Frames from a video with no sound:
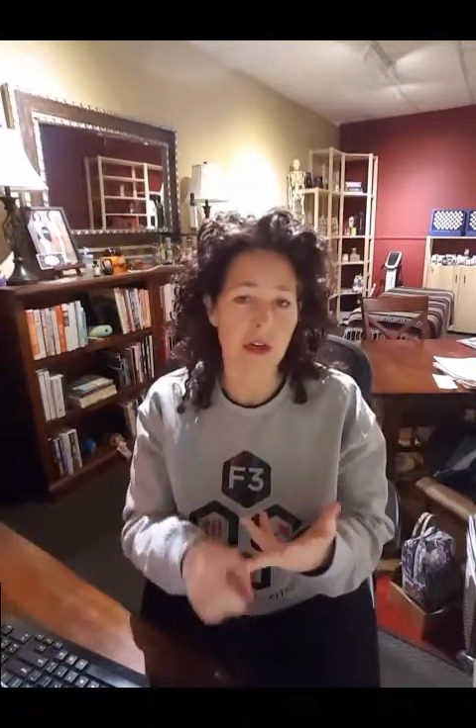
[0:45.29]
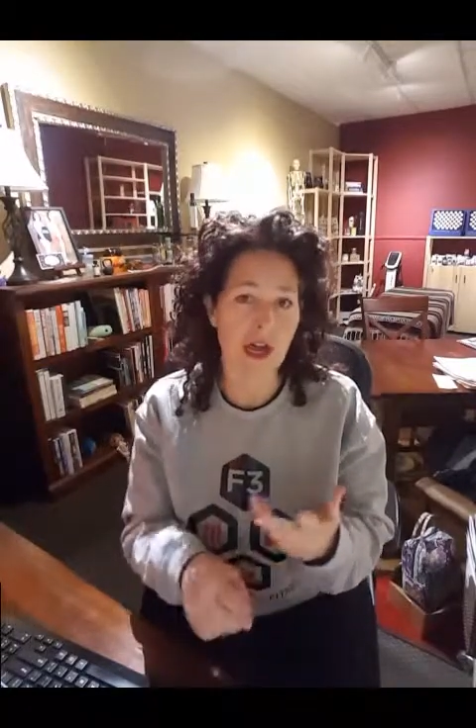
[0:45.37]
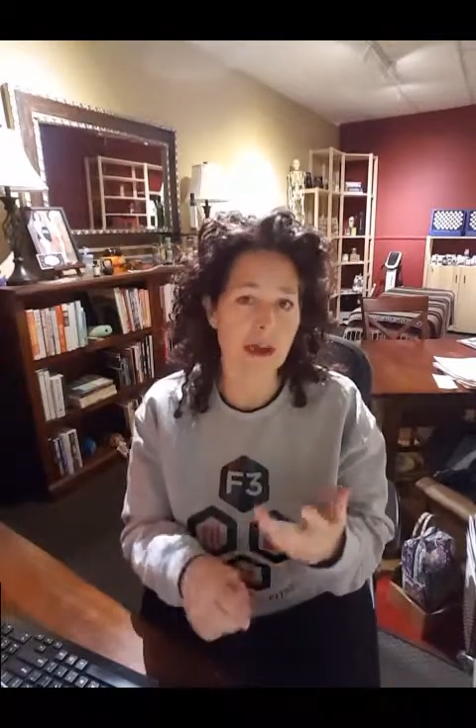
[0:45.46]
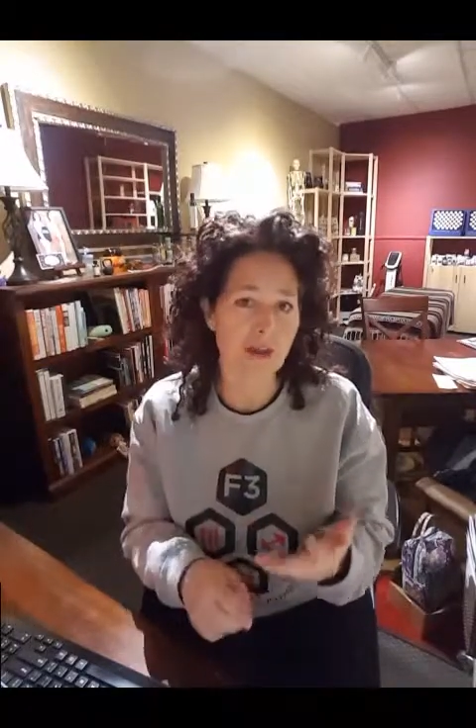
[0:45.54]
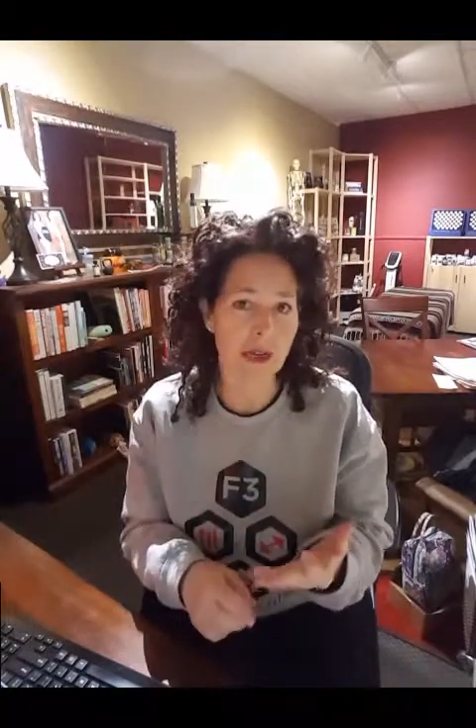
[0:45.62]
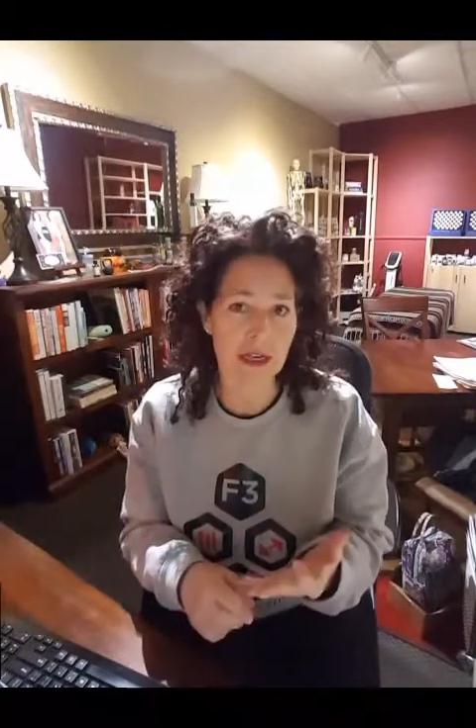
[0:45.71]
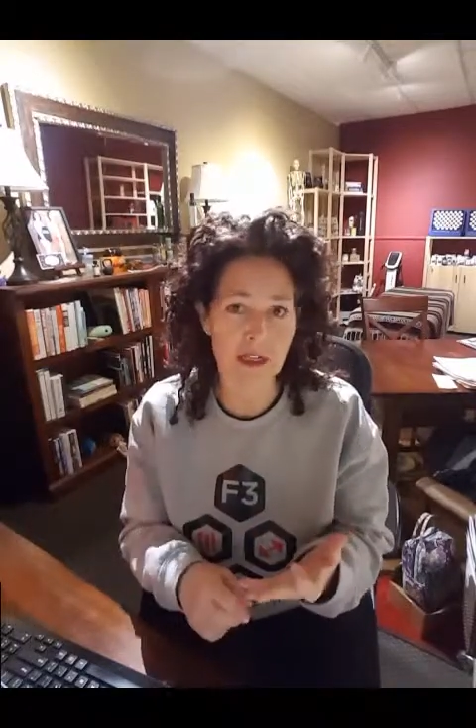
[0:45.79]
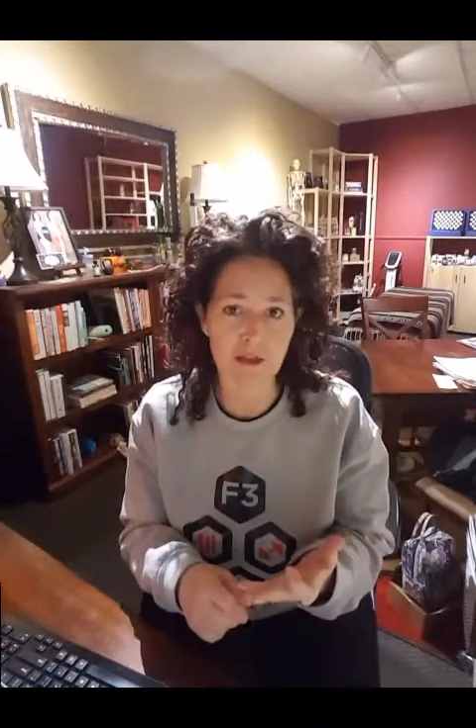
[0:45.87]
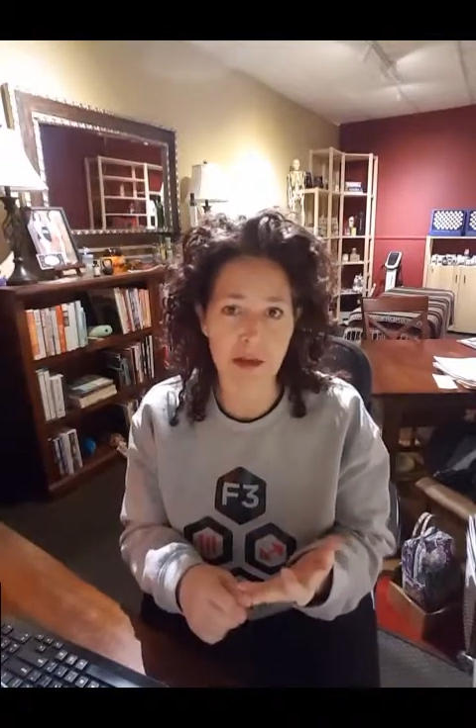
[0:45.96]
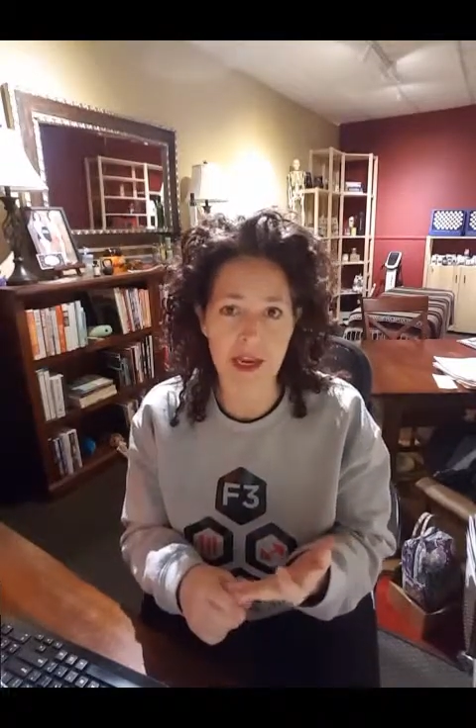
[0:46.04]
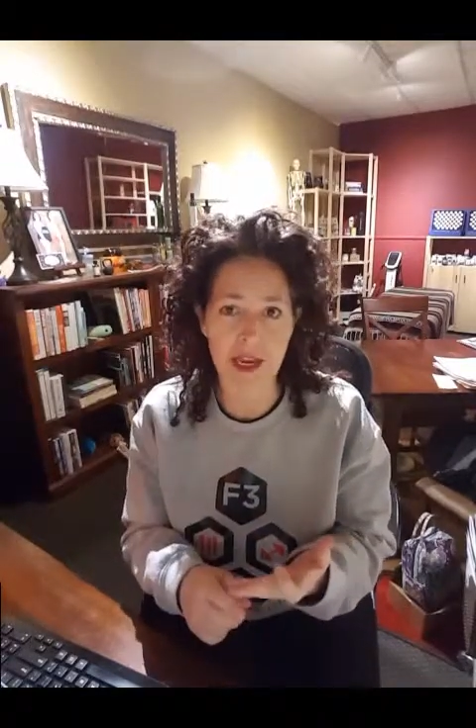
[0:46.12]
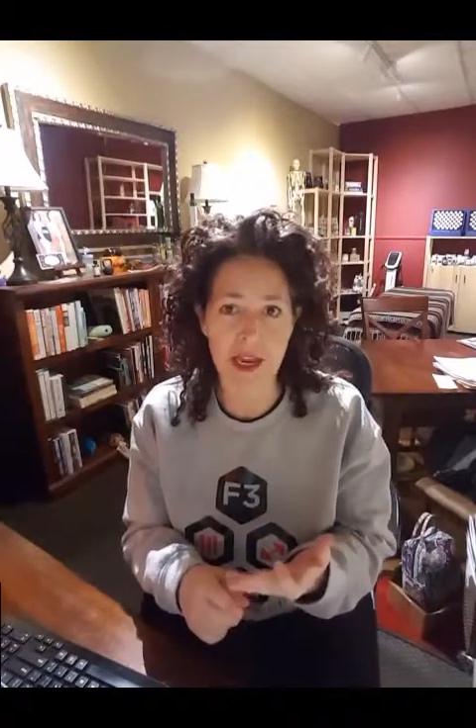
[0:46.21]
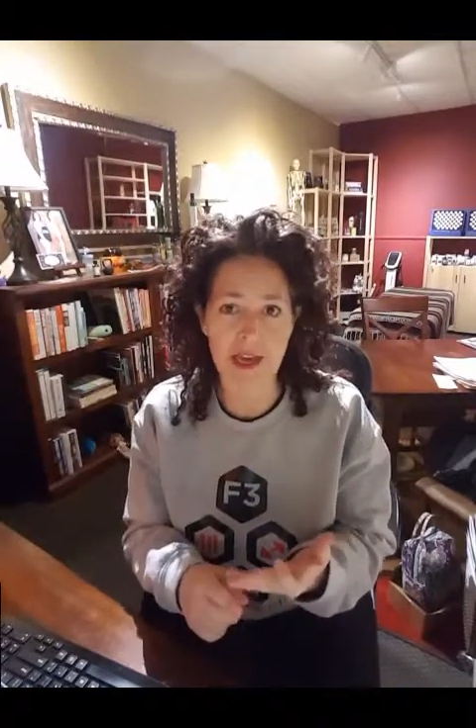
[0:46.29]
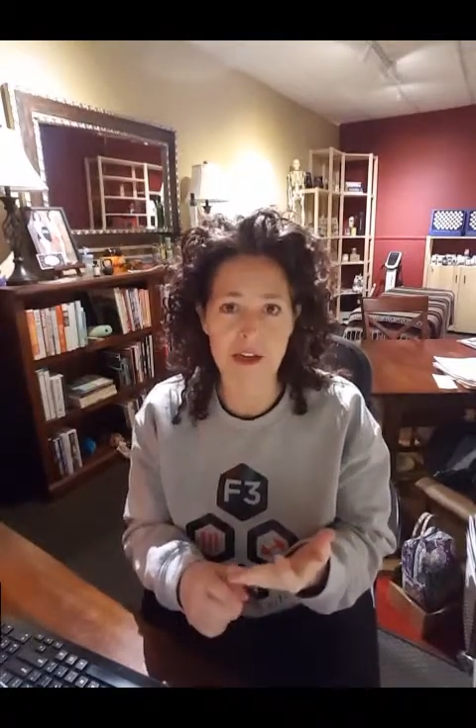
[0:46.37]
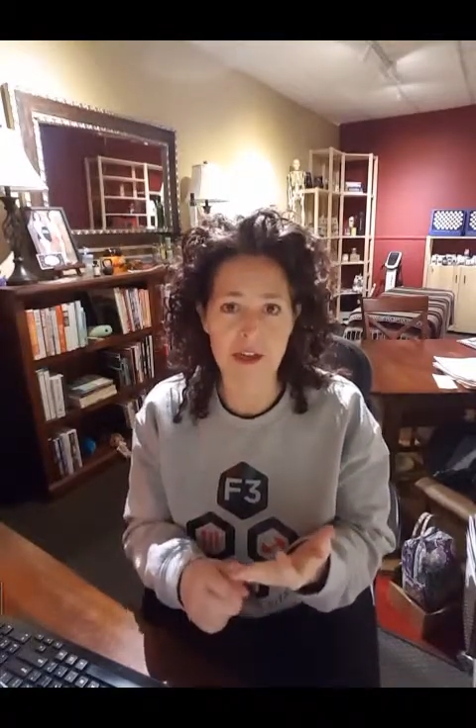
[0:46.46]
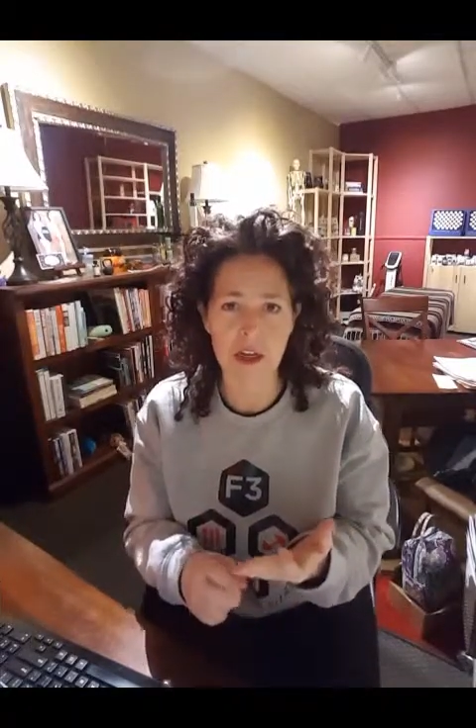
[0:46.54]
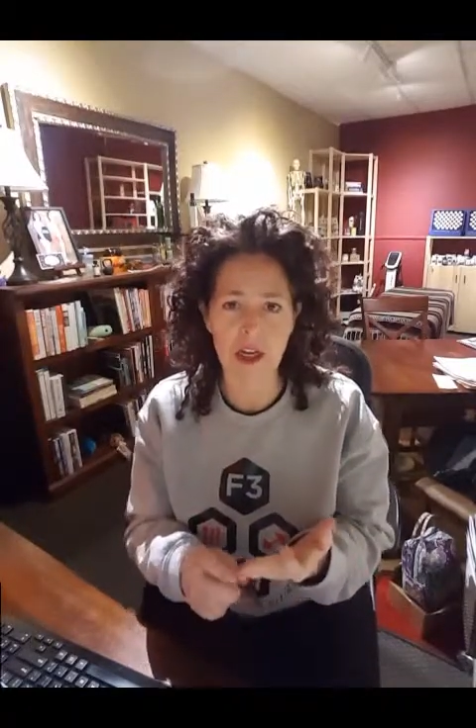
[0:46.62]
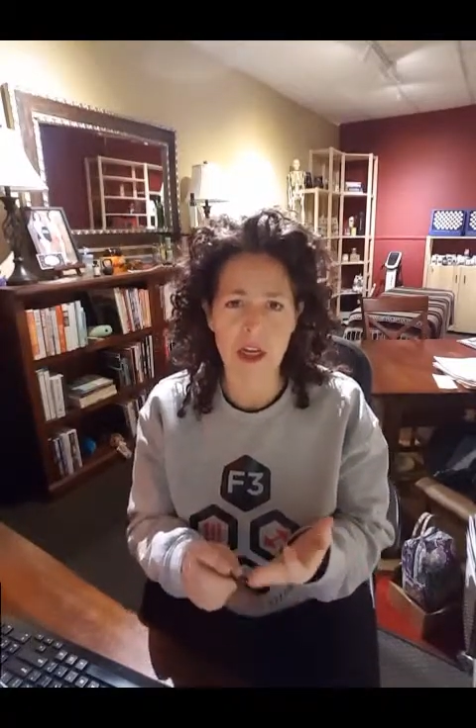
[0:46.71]
diabetes
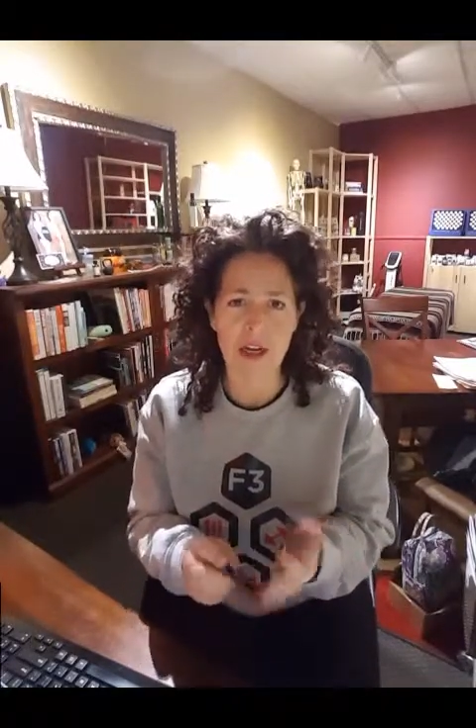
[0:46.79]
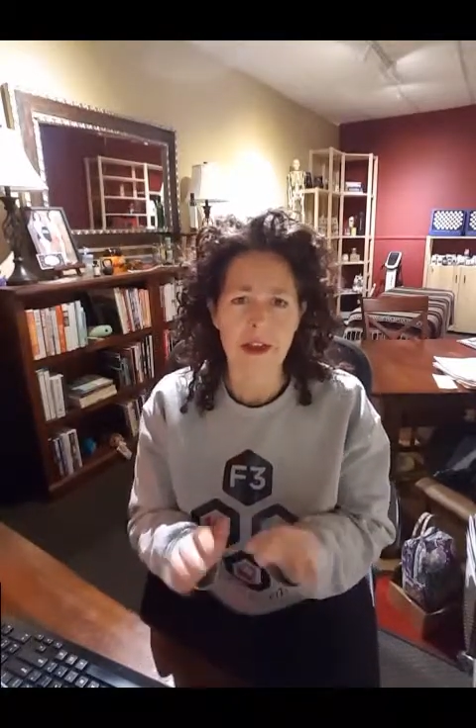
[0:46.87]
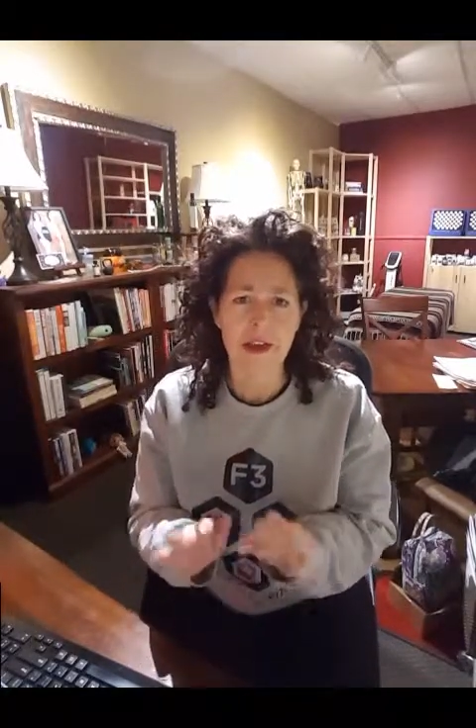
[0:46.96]
medication,